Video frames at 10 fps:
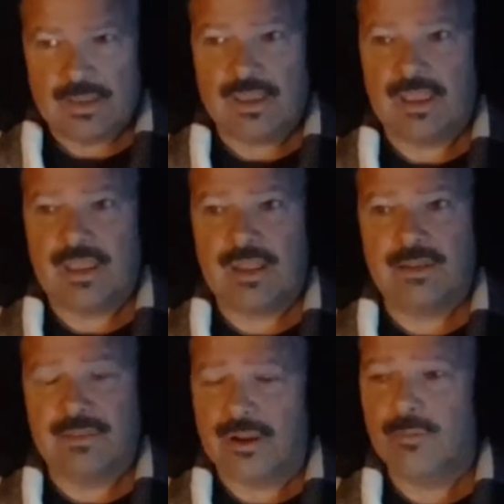And
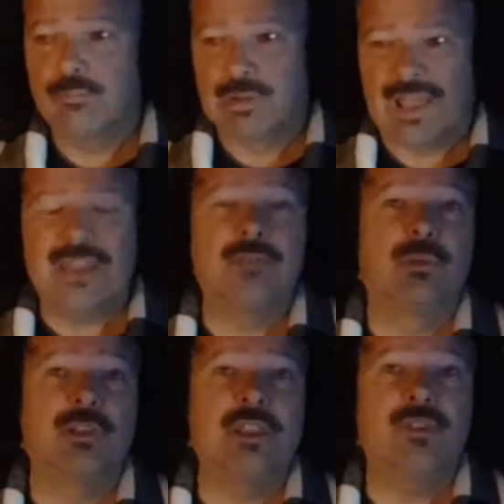their blind
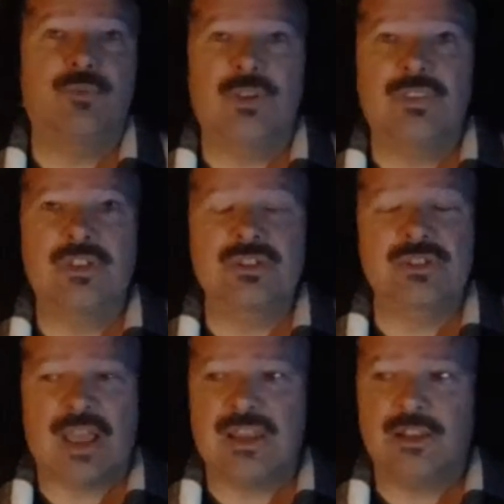belief in this
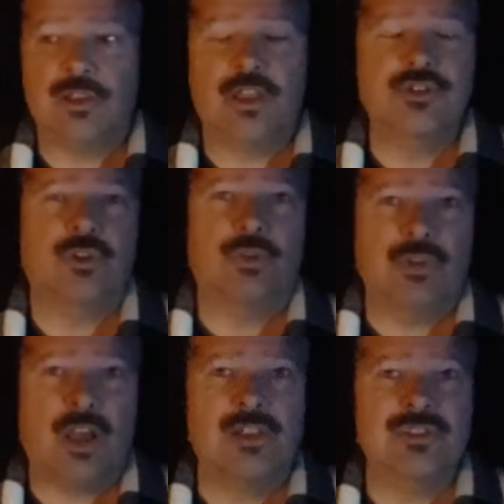ideological
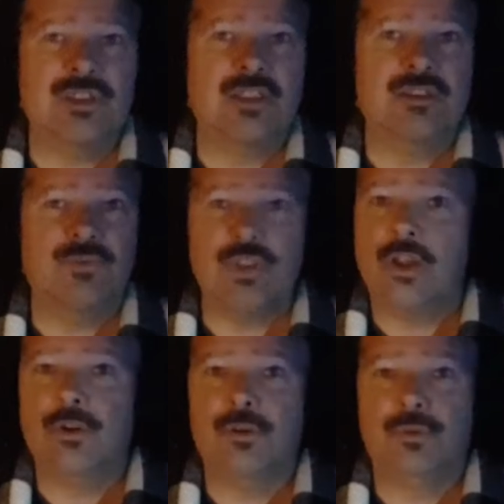nonsense of
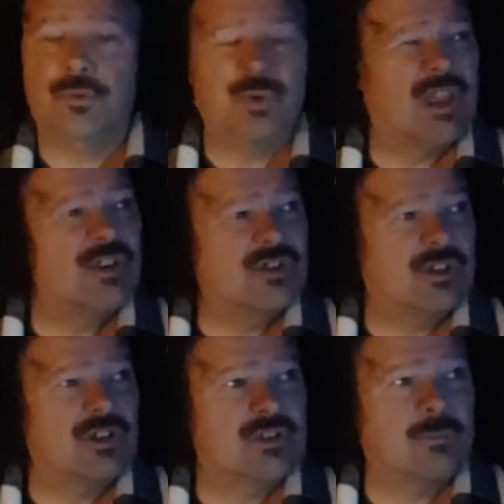young earth
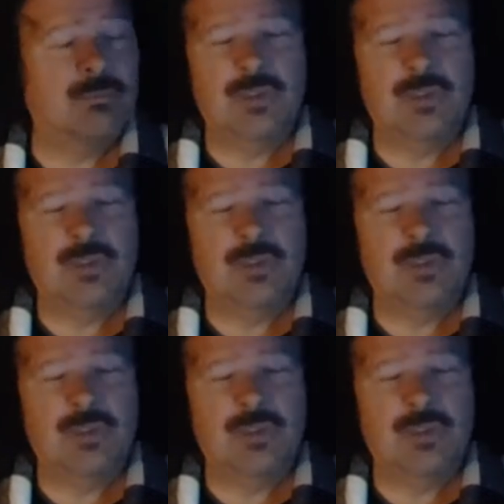creationism